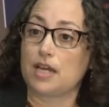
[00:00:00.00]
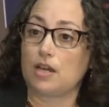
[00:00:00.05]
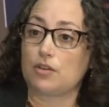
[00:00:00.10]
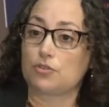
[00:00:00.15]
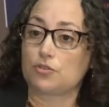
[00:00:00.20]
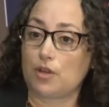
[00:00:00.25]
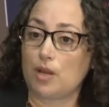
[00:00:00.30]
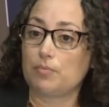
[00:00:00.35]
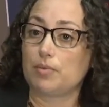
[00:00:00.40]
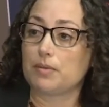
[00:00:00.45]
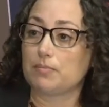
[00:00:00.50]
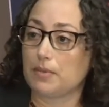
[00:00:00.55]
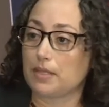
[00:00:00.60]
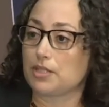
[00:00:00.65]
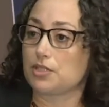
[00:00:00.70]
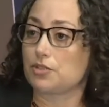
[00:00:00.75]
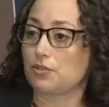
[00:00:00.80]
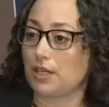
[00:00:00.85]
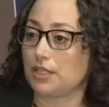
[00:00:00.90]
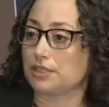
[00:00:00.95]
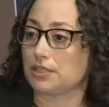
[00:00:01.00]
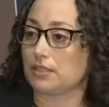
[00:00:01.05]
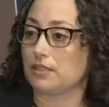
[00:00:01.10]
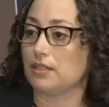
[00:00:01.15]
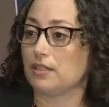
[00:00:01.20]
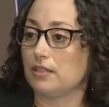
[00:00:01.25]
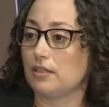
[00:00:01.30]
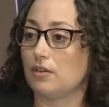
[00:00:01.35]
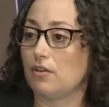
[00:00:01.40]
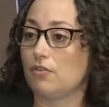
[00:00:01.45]
Trump administration
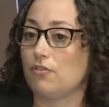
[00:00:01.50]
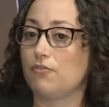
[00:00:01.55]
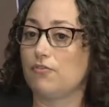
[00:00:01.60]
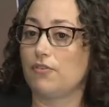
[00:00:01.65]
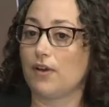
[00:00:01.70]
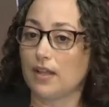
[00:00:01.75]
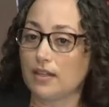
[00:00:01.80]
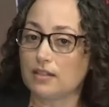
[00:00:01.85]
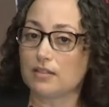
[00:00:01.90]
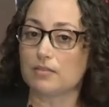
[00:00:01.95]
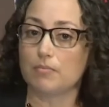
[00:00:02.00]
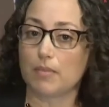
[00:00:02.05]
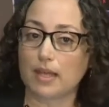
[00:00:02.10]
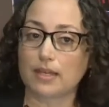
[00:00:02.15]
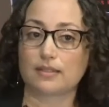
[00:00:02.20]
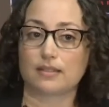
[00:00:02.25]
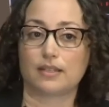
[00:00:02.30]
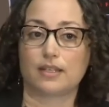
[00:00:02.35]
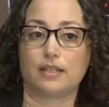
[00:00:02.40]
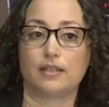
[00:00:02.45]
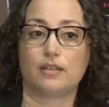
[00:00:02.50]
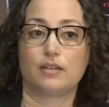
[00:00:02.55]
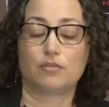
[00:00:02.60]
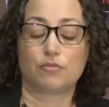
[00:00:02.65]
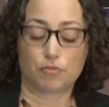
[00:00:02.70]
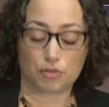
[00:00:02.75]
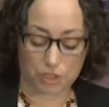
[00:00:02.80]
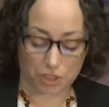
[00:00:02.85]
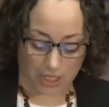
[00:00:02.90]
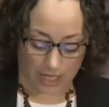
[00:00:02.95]
fundamentally
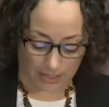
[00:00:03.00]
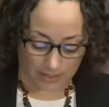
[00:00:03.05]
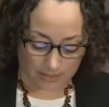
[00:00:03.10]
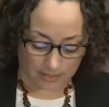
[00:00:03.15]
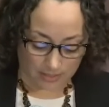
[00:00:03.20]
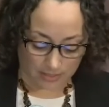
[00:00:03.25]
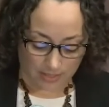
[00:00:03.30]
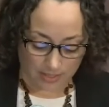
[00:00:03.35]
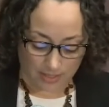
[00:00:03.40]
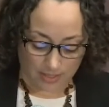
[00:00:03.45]
rejects